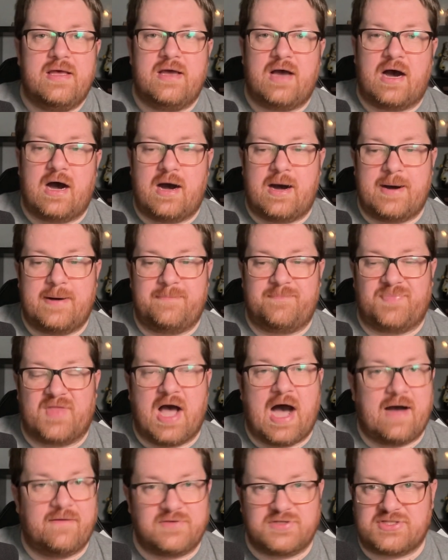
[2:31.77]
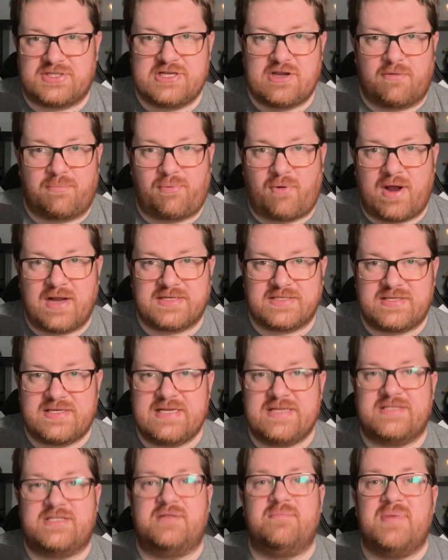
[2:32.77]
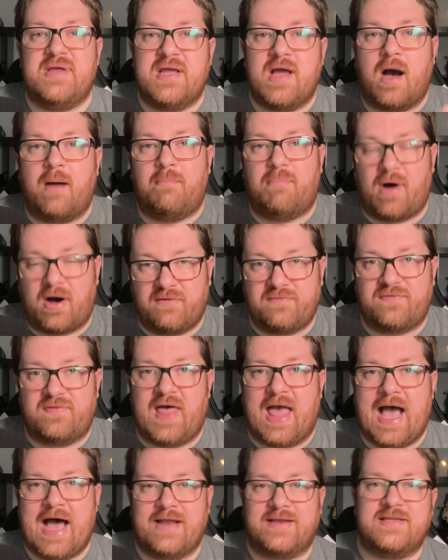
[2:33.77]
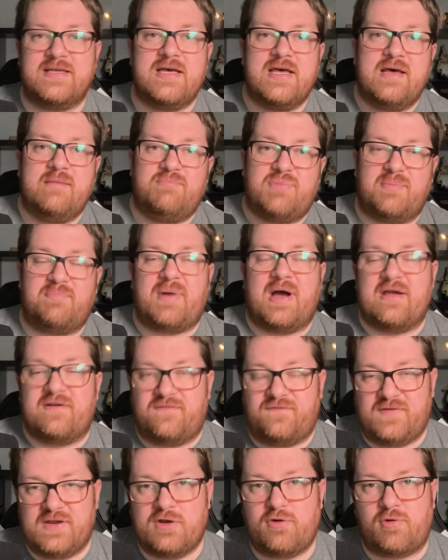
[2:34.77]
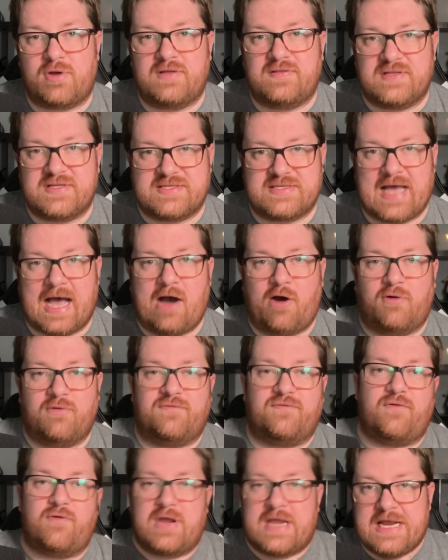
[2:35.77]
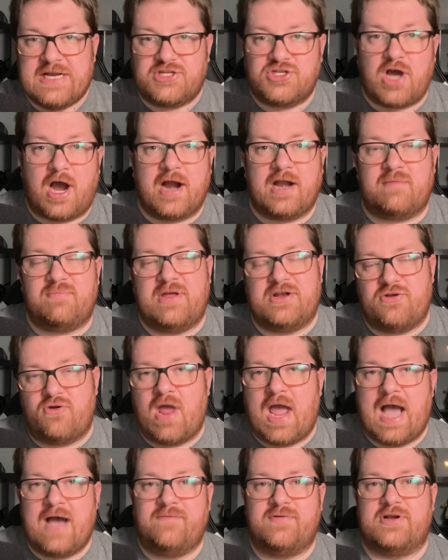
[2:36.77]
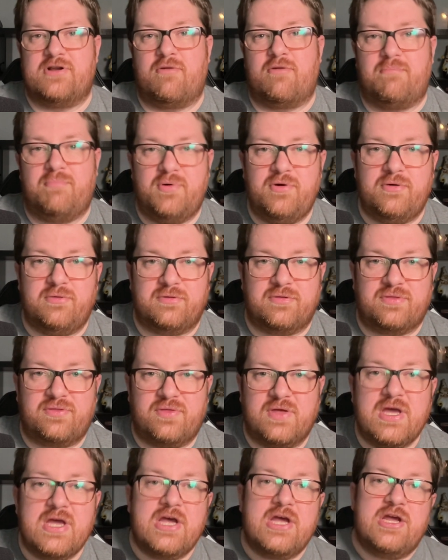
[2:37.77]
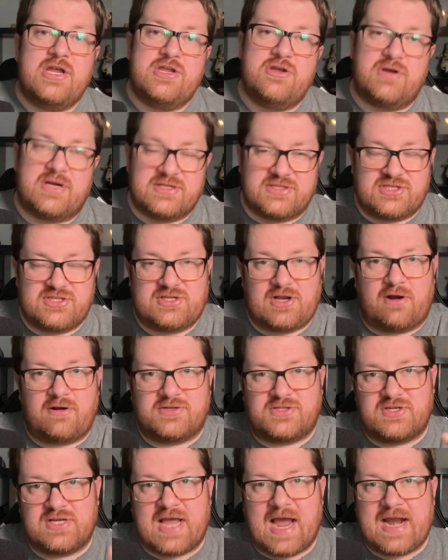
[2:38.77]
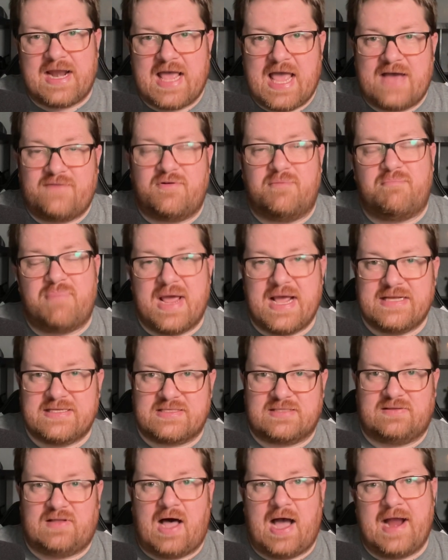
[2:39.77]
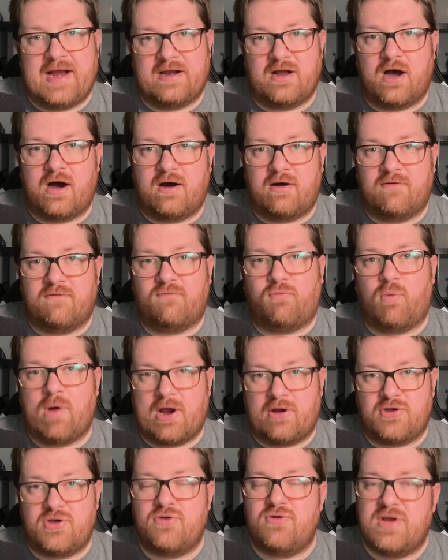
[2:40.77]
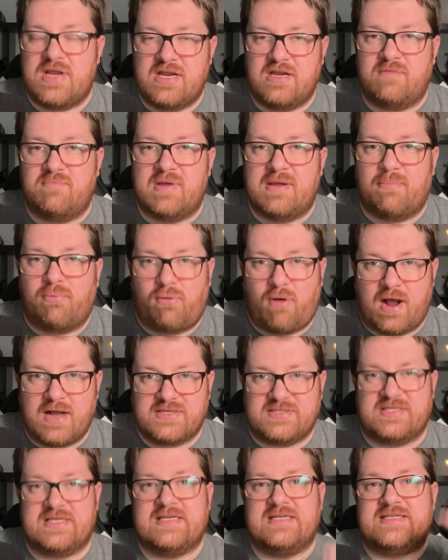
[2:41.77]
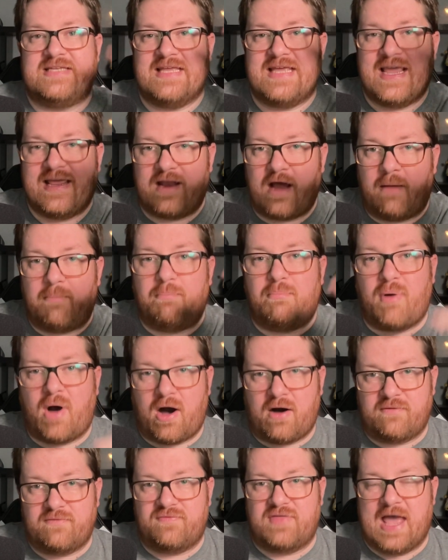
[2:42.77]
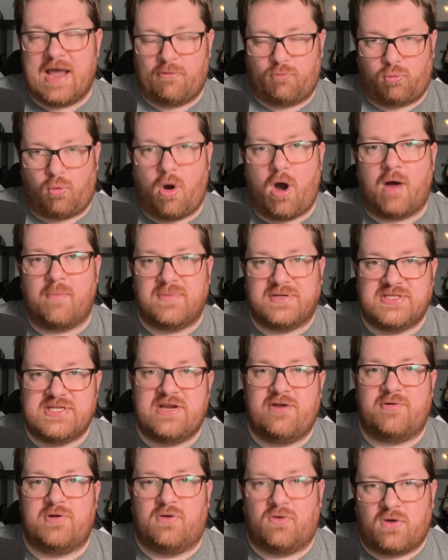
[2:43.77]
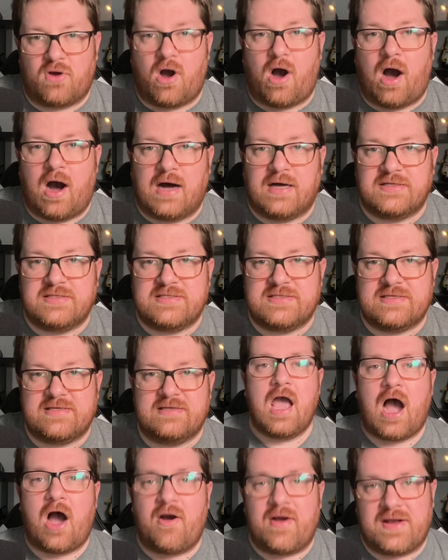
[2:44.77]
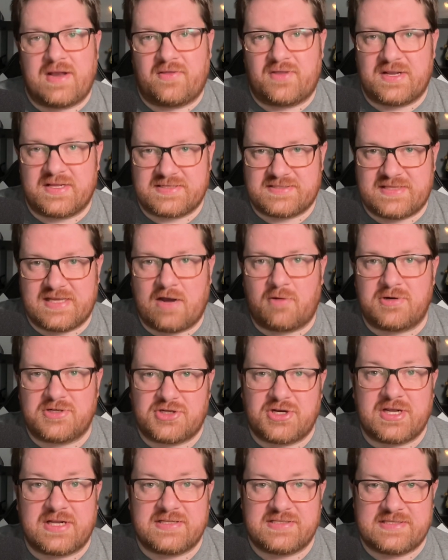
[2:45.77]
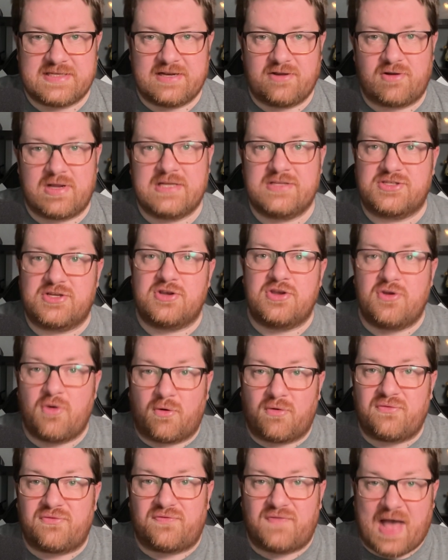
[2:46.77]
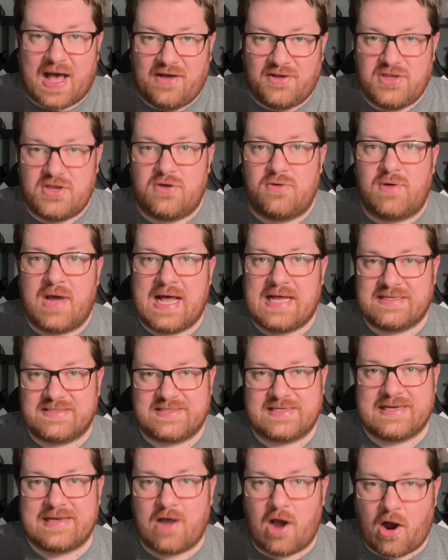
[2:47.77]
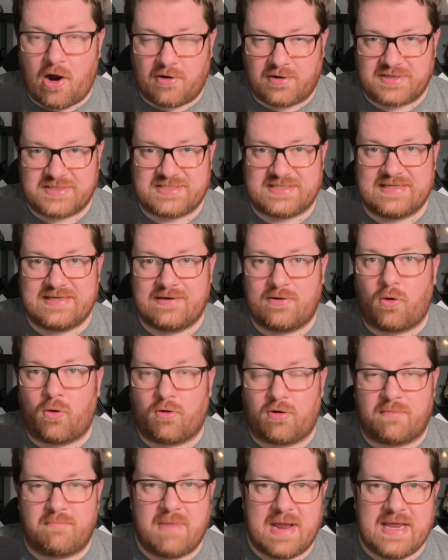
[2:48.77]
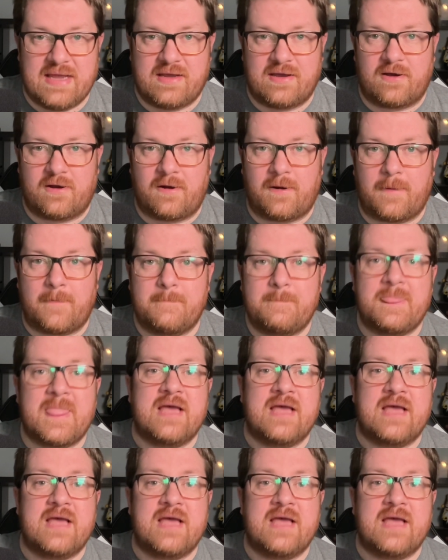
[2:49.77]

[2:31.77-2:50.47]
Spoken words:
Obviously your price needs to be above that, but by figuring this out for each item that you have at your booth, you can start to kind of have a baseline of where you need to be pricing to get above that raw material cost. All right, now the next thing I want you to consider is your value as an artisan or a maker.